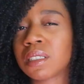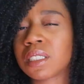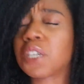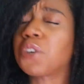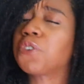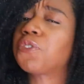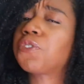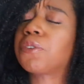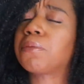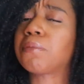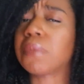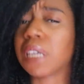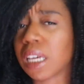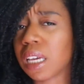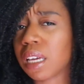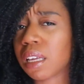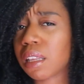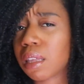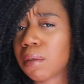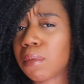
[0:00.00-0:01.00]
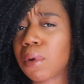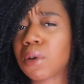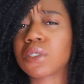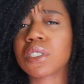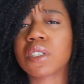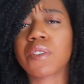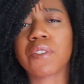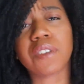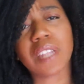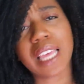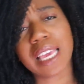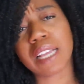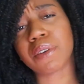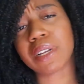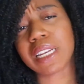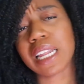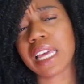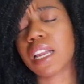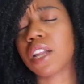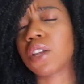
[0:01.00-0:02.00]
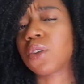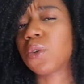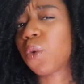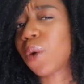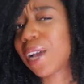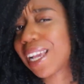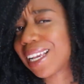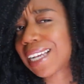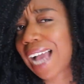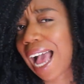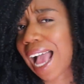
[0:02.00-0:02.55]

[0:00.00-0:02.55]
So for me, the most flagrant and annoying